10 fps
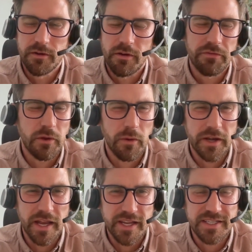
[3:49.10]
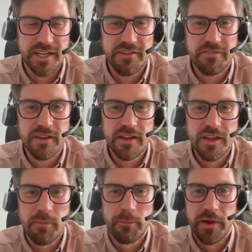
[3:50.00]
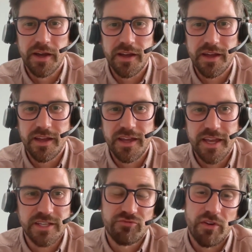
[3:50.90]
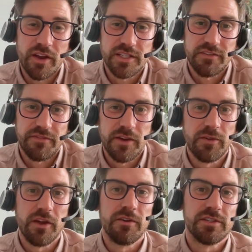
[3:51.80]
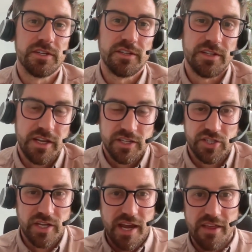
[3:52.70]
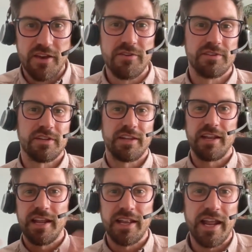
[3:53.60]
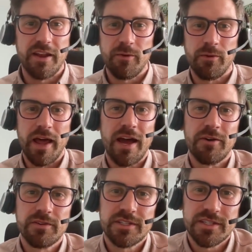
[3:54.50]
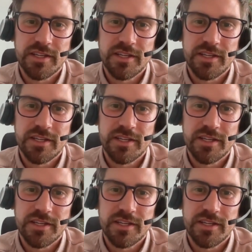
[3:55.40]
are often quite negative, but it's right to feel those and share those and let it all out,